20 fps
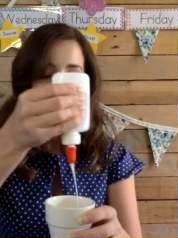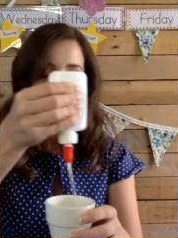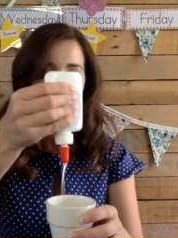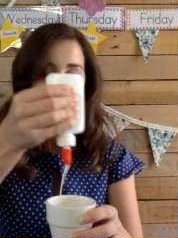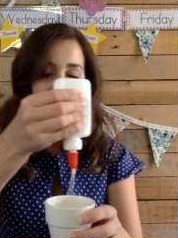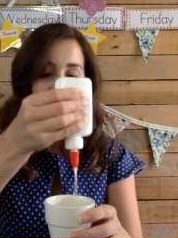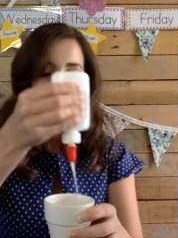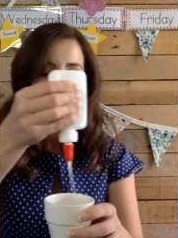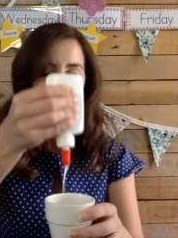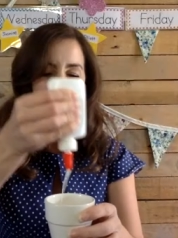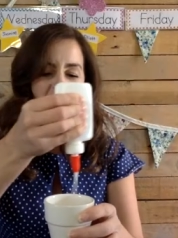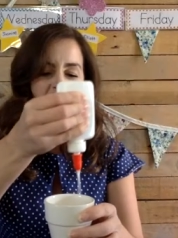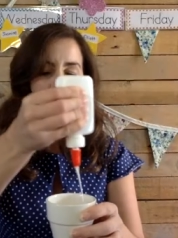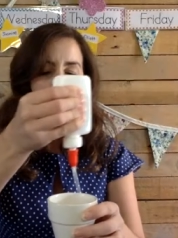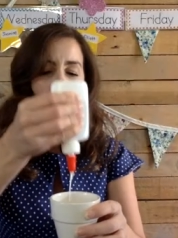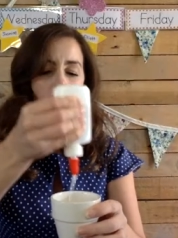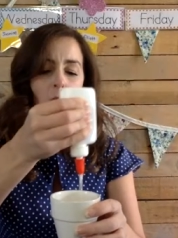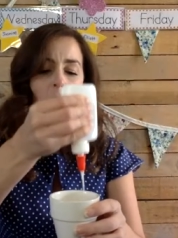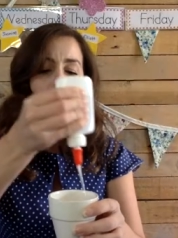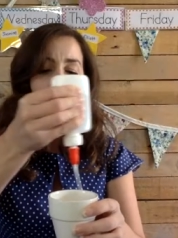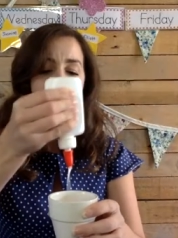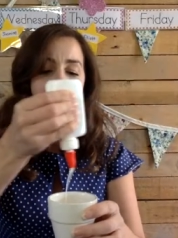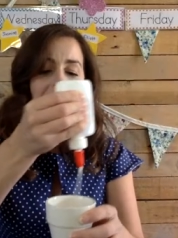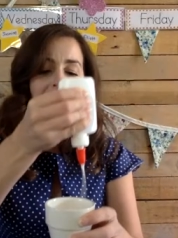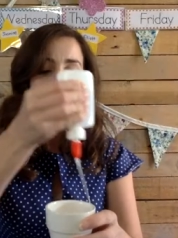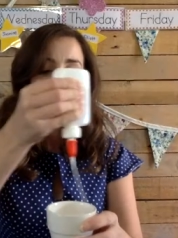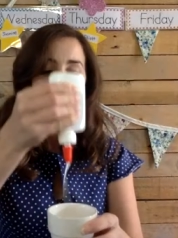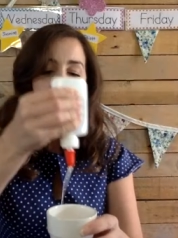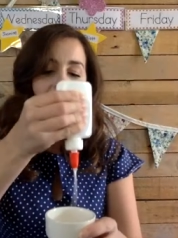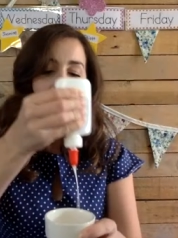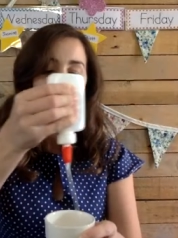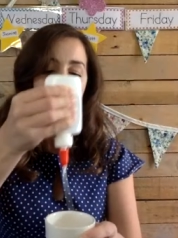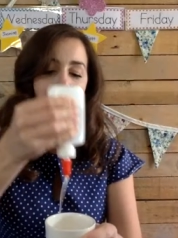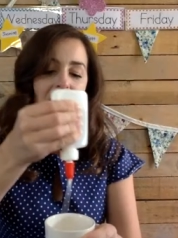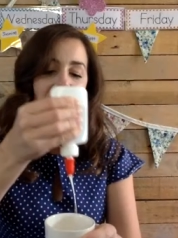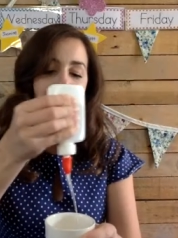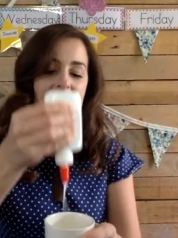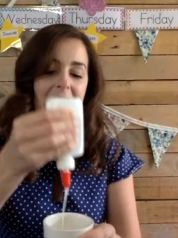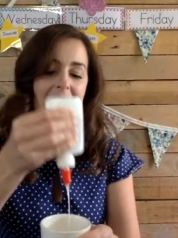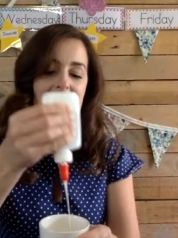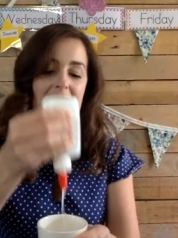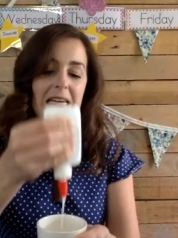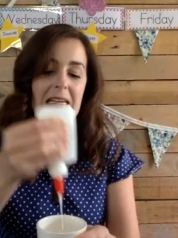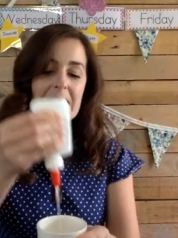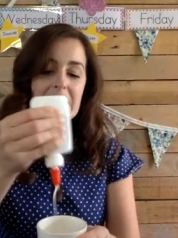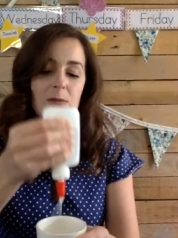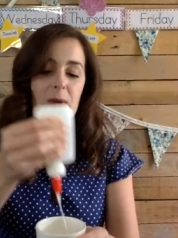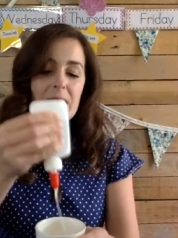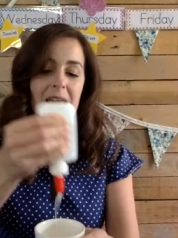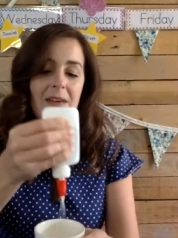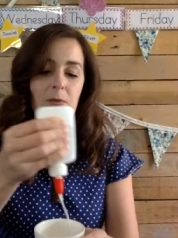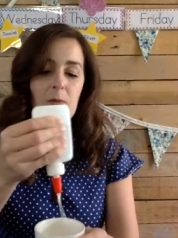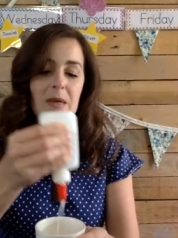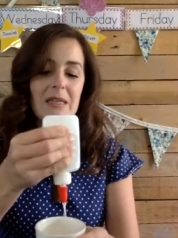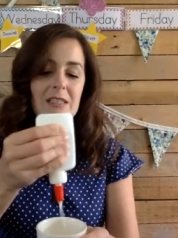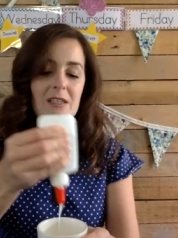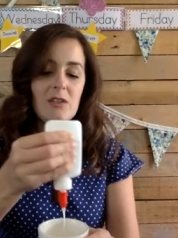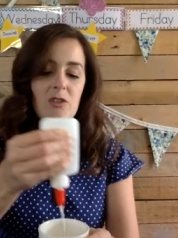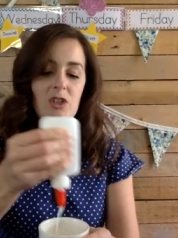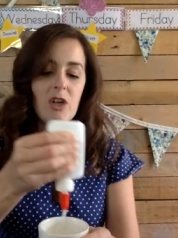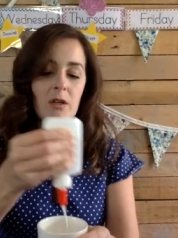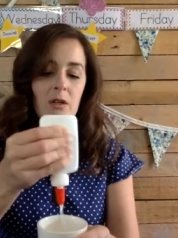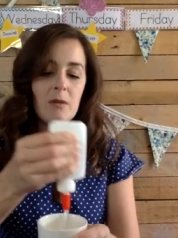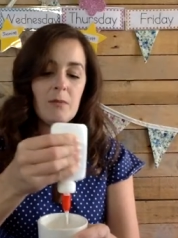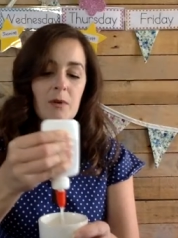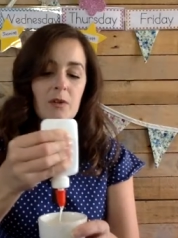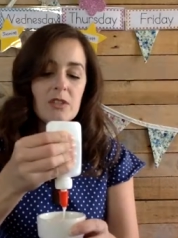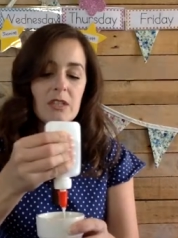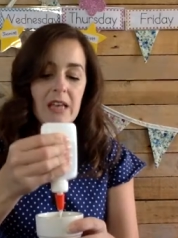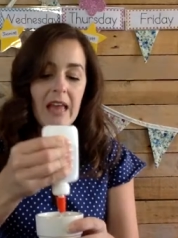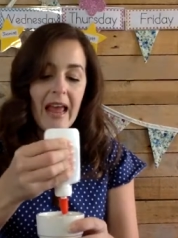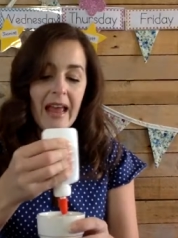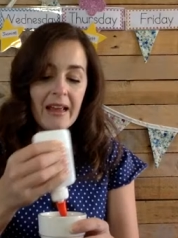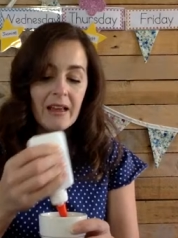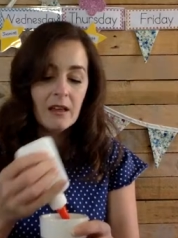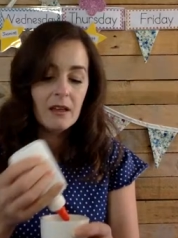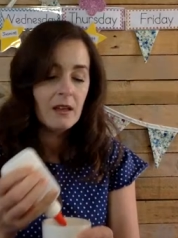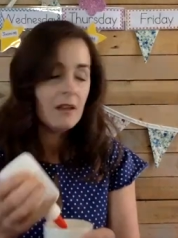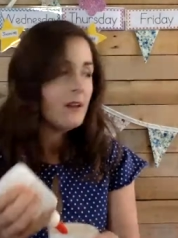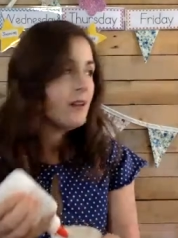because it's just always something we need whenever we do junk modelling